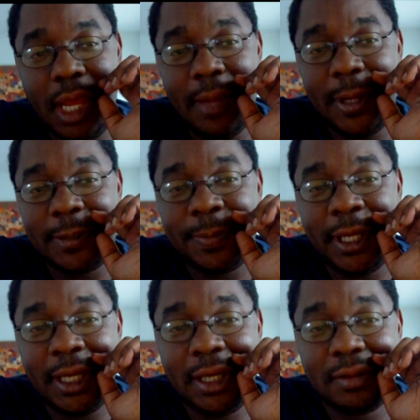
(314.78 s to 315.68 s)

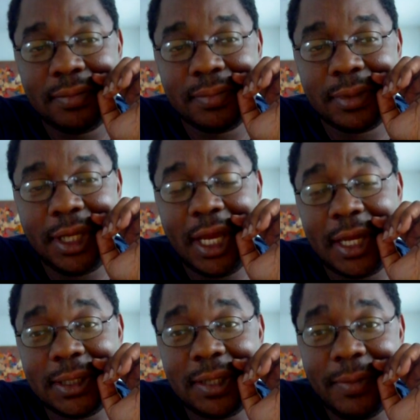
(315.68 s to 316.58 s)
MSP. He
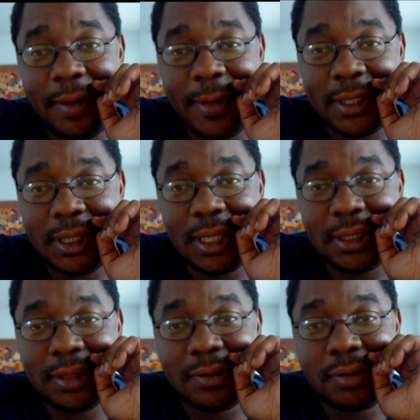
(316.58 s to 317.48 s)
had some
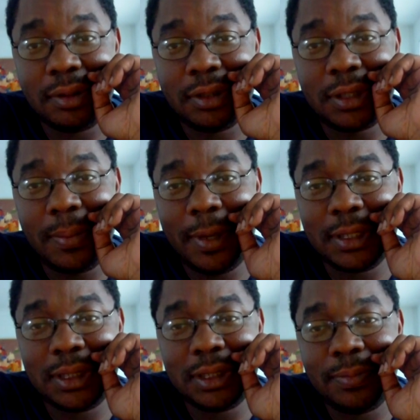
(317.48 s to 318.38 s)
MSS, some
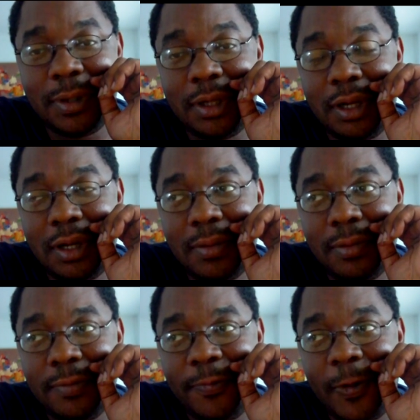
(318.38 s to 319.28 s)
matches, but
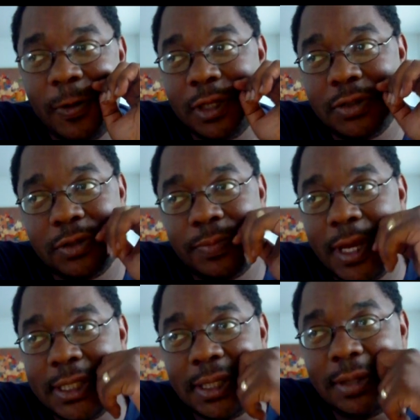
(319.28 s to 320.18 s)
Phocus was
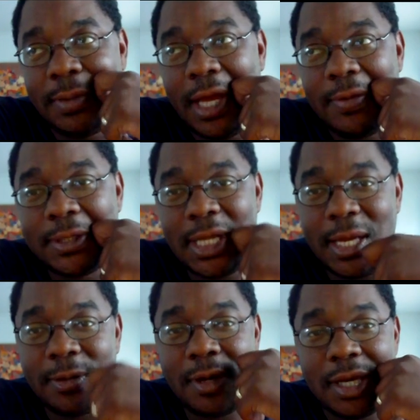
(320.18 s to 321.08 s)
basically playing with
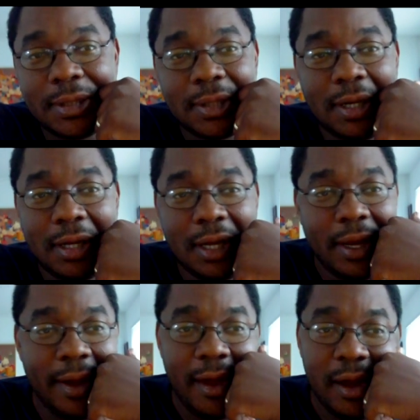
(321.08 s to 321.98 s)
Santhrax,
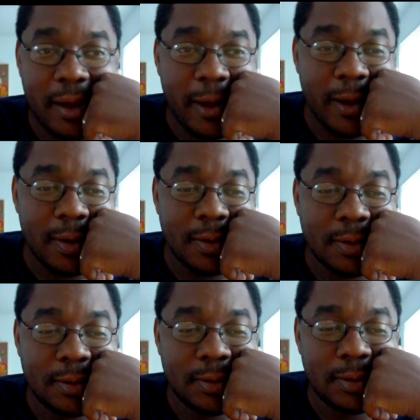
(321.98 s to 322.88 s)
and
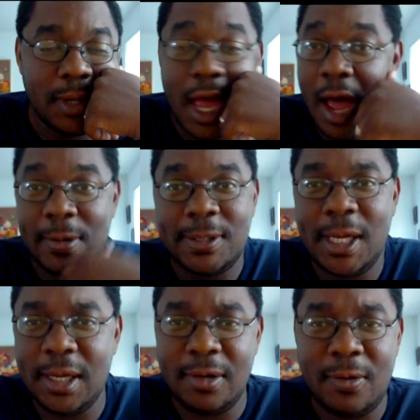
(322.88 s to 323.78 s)
I was
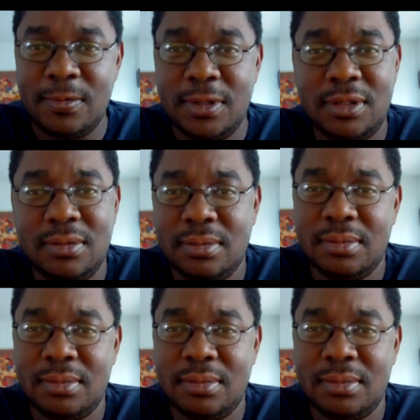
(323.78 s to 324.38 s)
taking notes.